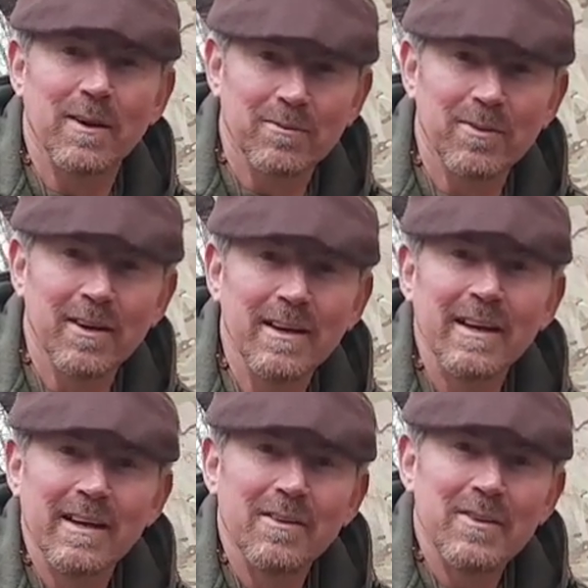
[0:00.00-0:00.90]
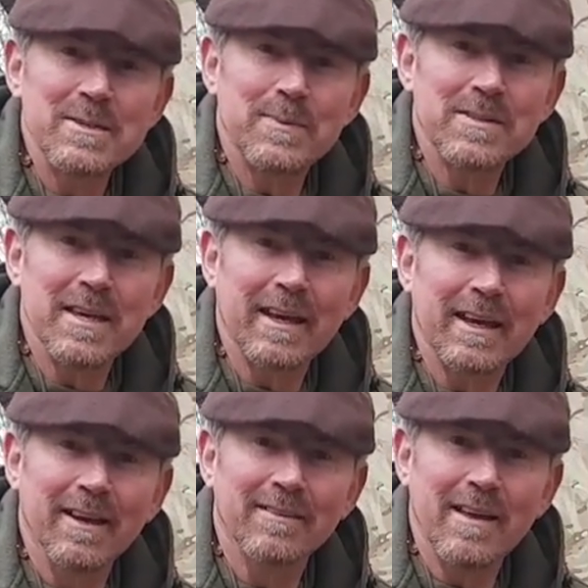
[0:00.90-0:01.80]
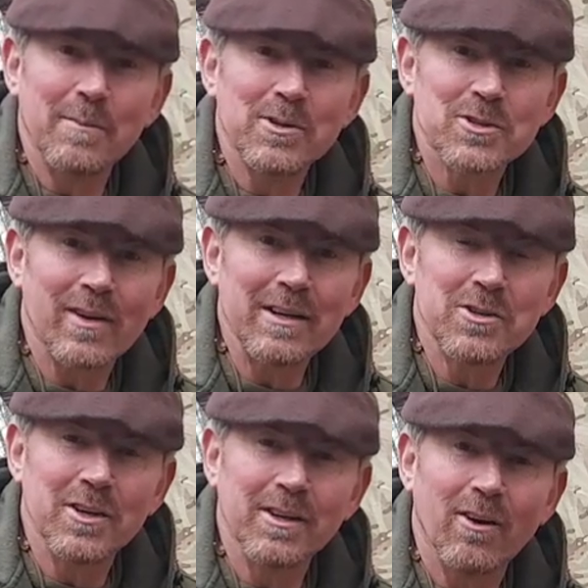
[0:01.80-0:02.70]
But for this particular demonstration,